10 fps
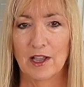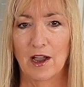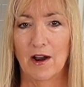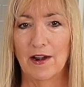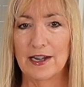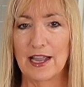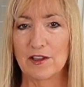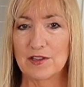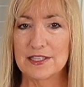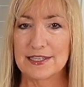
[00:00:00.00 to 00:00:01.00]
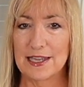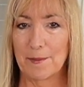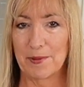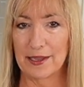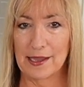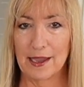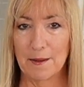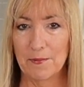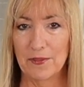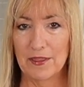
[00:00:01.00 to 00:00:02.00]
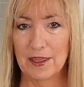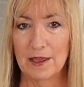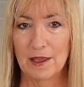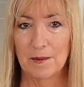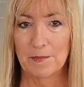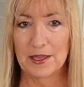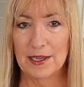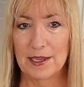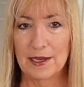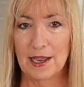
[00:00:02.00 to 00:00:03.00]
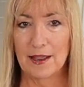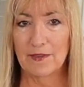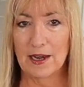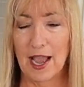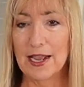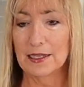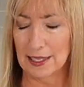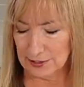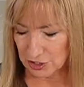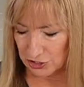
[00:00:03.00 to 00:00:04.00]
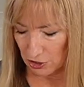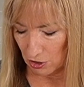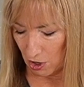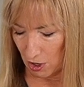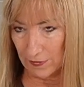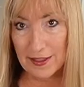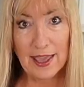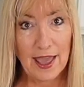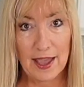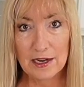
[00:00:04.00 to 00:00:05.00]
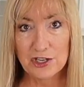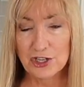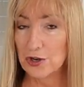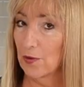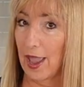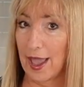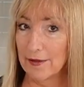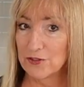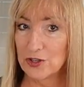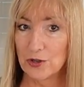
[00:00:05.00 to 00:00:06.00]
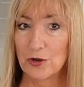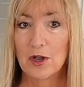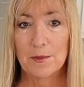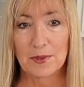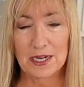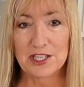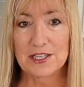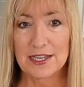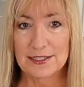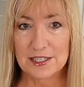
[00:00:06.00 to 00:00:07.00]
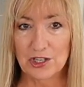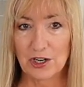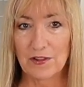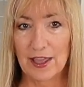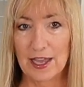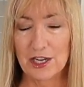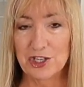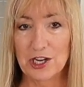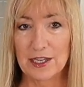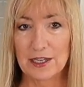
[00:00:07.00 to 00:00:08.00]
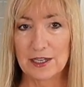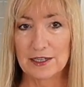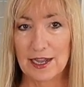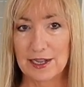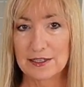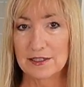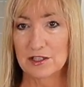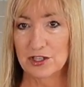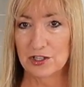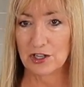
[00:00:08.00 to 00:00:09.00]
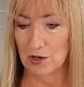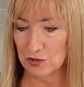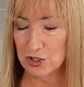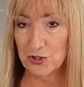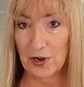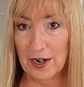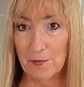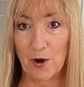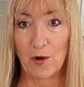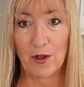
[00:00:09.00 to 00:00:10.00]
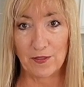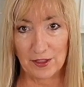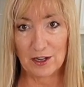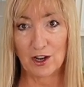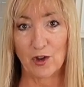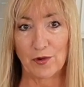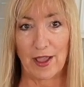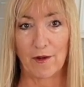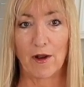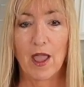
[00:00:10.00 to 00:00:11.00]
All right, now you can see I'm picking up the bead, and then I like to start on the edge. You don't have to, but I just like to start on the edge and get a nice, straight row and then go down.